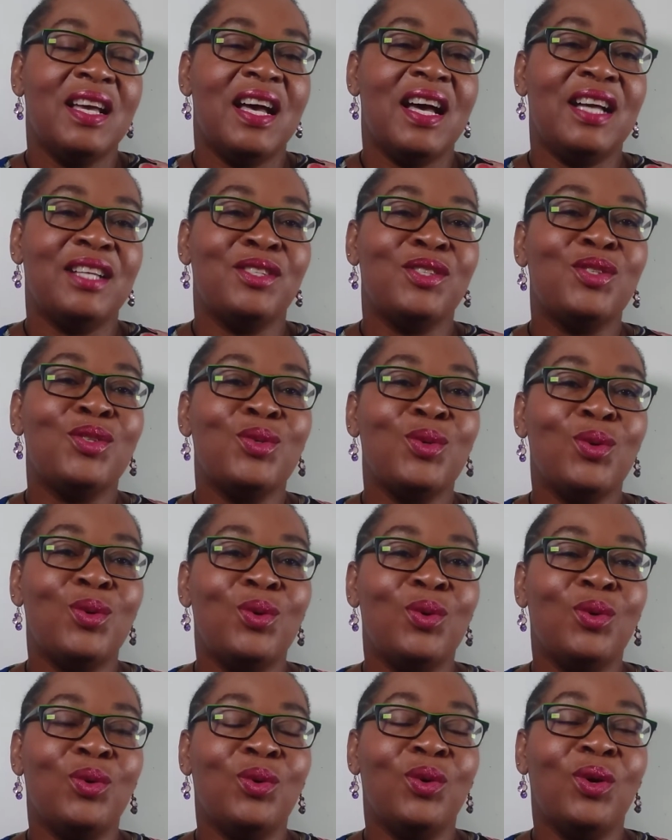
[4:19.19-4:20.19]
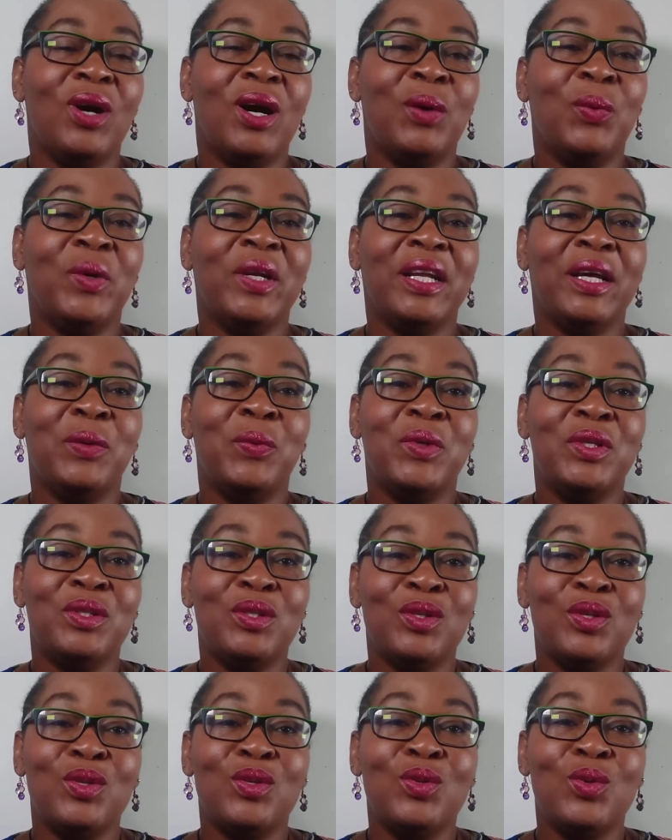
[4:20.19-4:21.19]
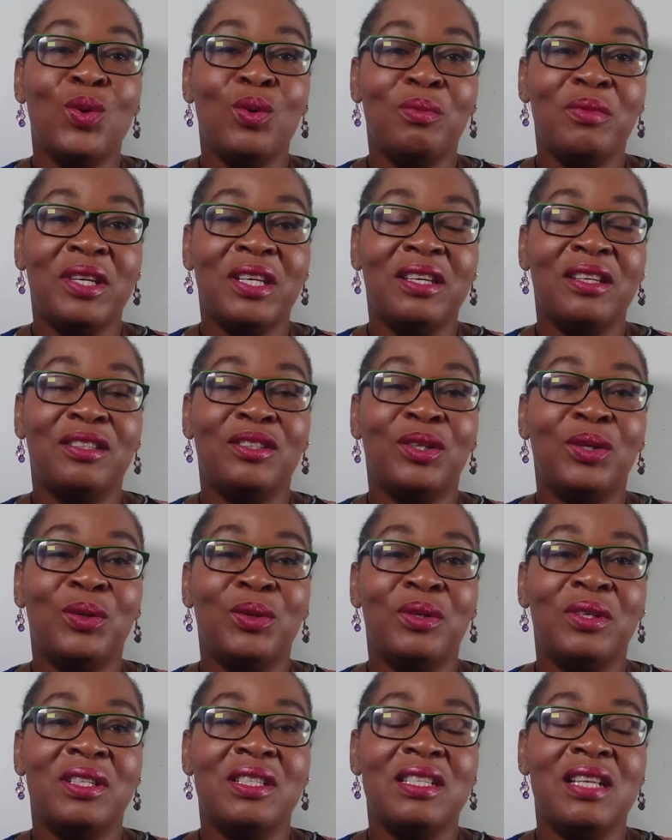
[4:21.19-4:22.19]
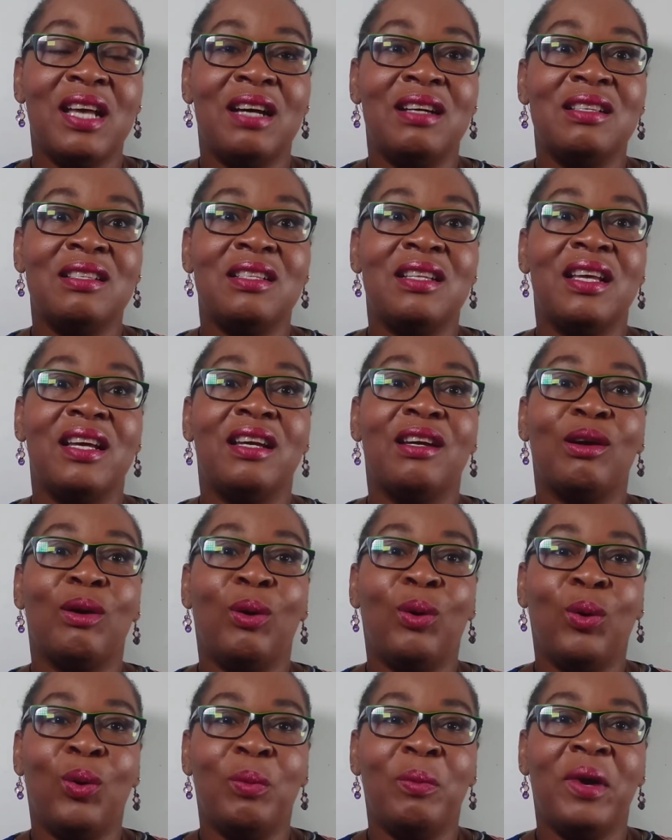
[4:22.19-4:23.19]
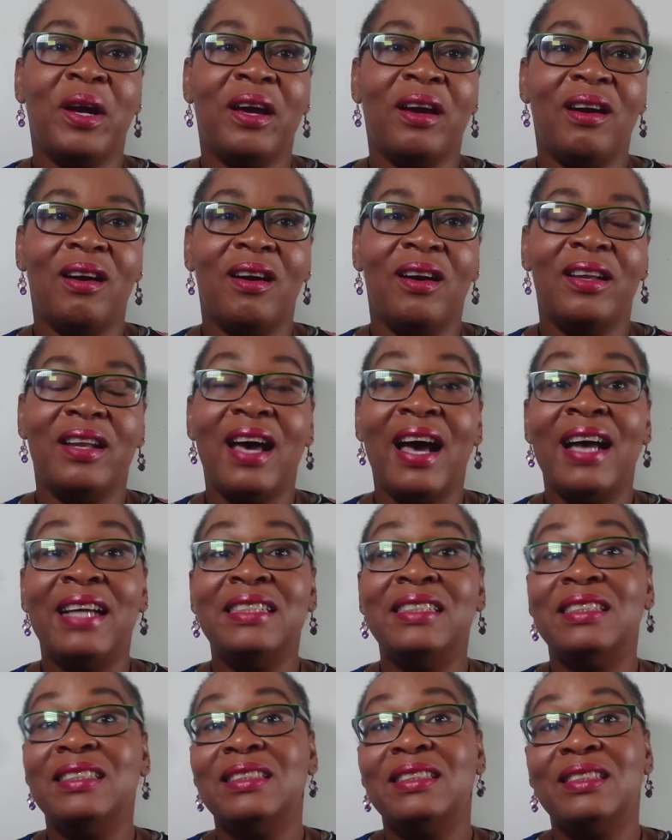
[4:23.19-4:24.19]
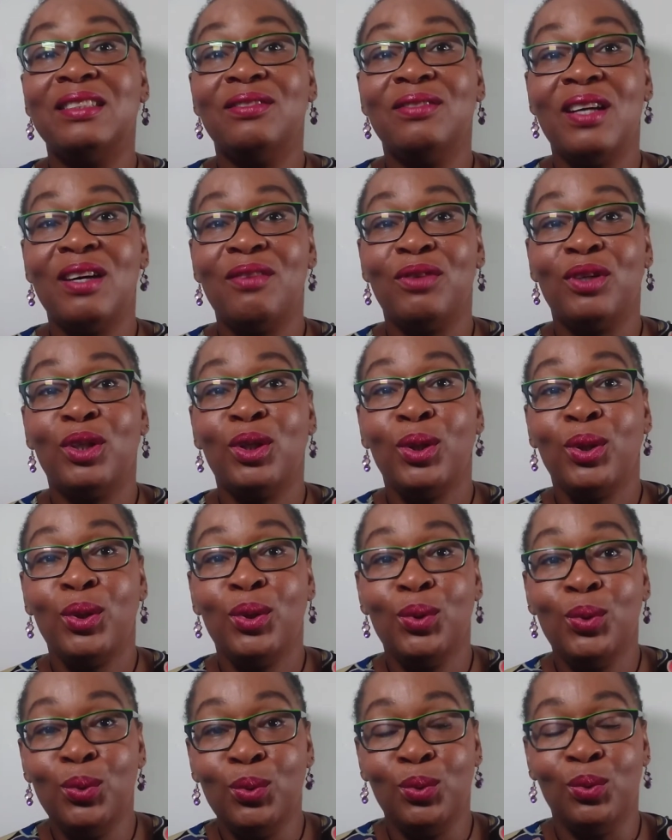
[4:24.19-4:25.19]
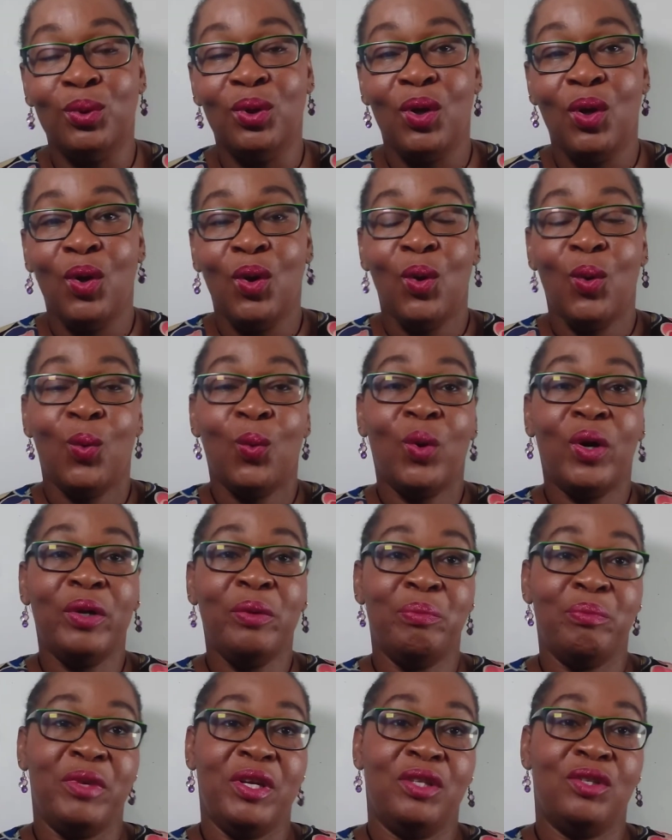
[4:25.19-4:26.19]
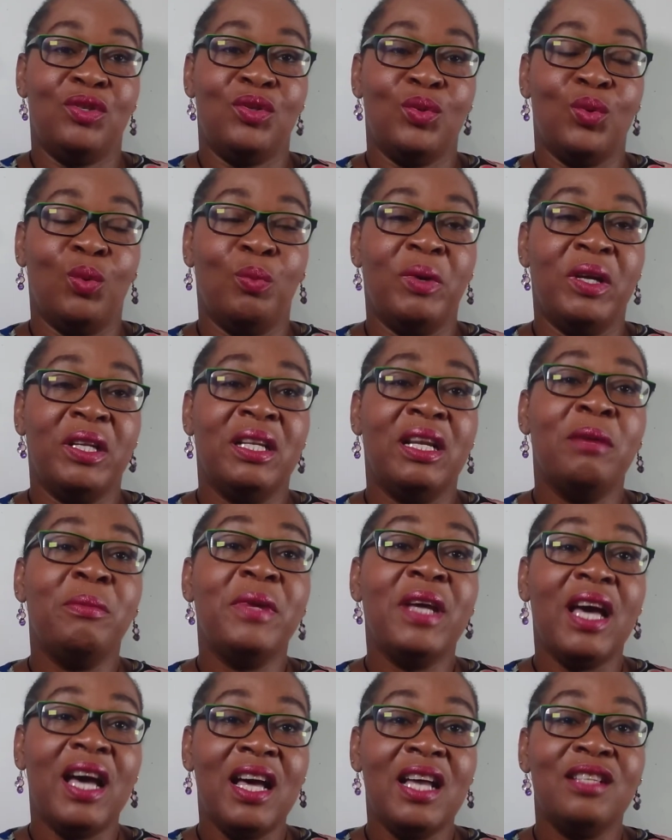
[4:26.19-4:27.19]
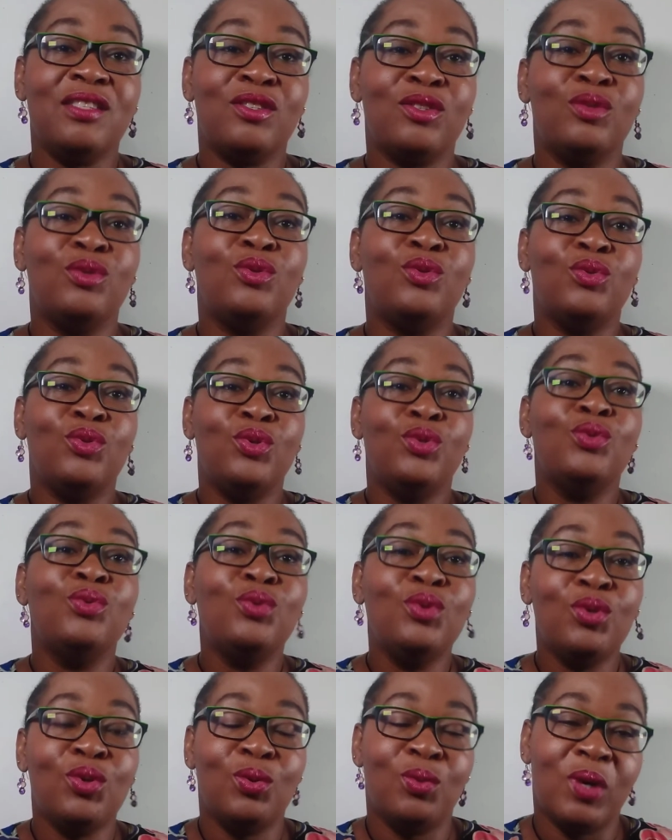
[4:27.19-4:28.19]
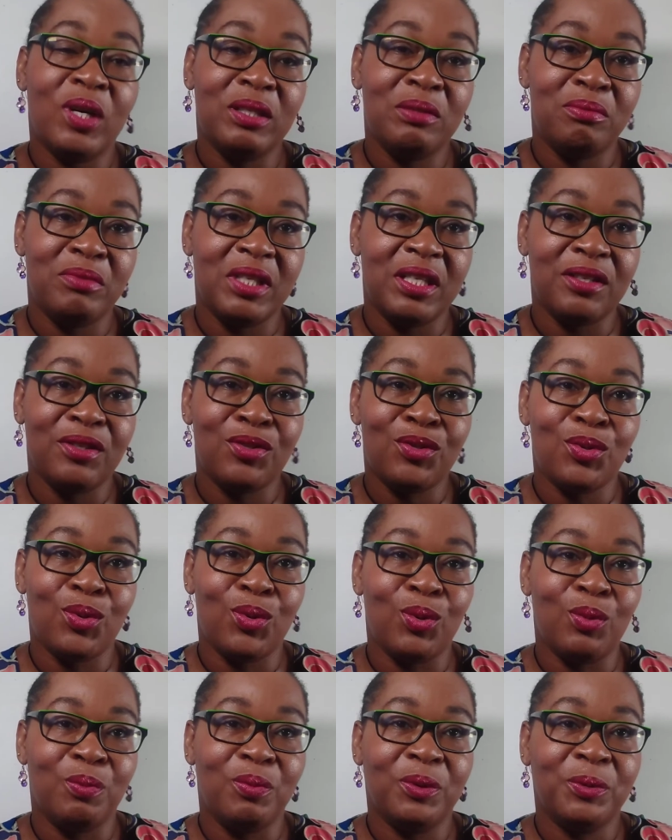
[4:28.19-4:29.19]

And so when I went to the soap making course, I was like, oh my God, I didn't even have a clue what made soap. And let me ask you, do you know what makes soap?